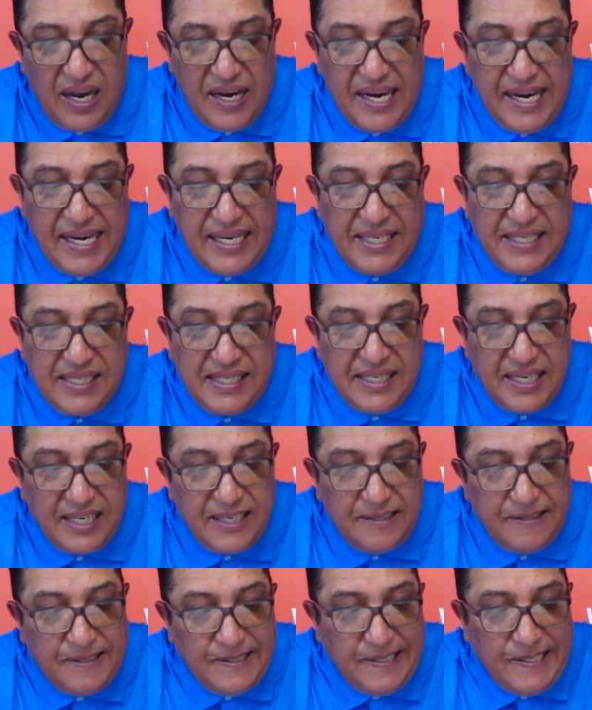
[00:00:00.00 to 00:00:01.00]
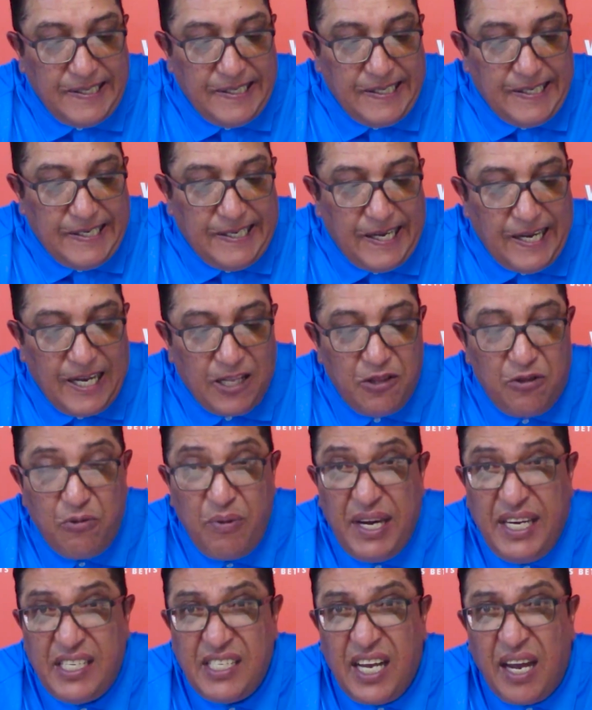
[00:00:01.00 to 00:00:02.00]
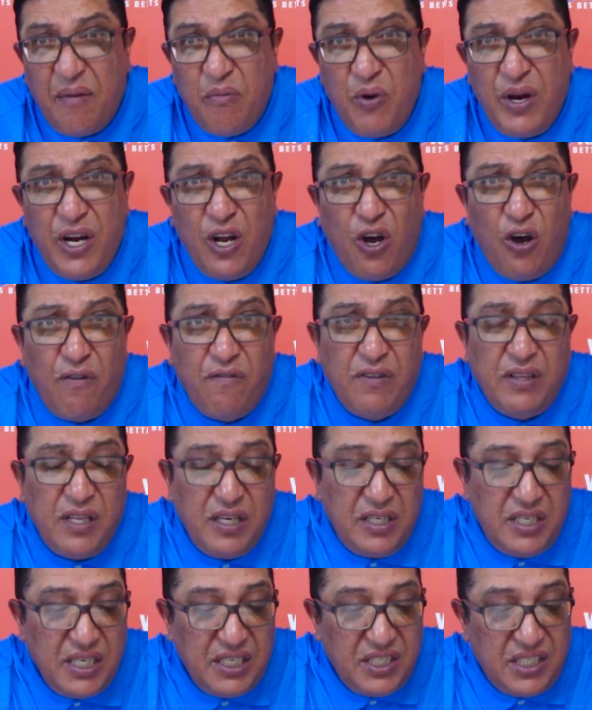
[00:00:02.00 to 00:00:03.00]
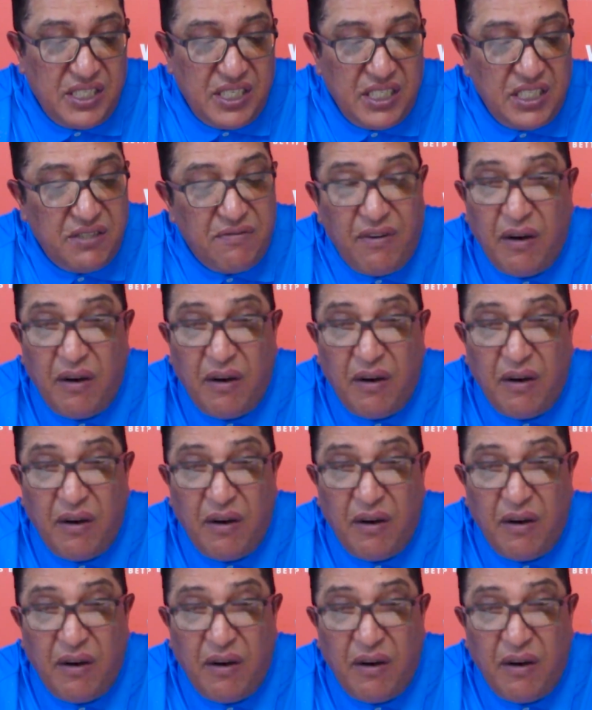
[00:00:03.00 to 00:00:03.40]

He is a three-time winner over the distance.